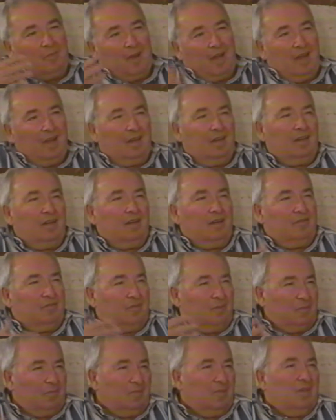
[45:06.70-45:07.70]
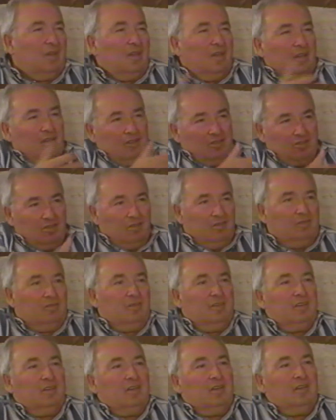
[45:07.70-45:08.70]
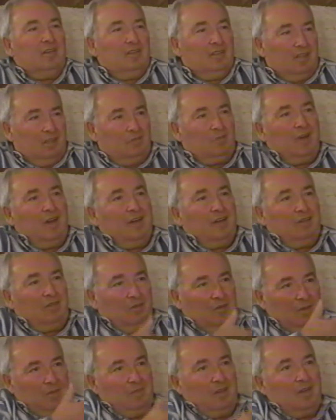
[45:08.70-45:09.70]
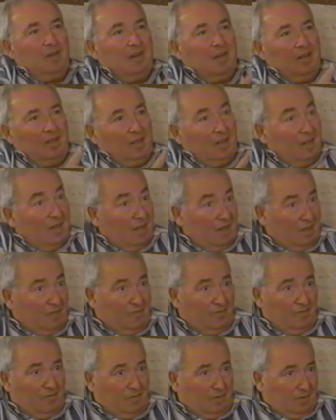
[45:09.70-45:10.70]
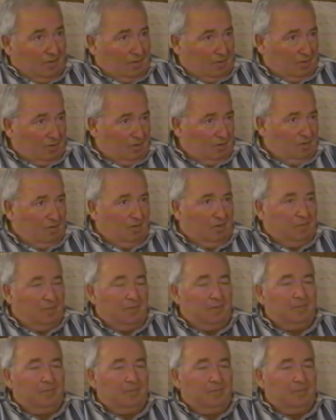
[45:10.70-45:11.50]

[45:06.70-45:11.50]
Hungary, from children that wanted to immigrate and leave Europe,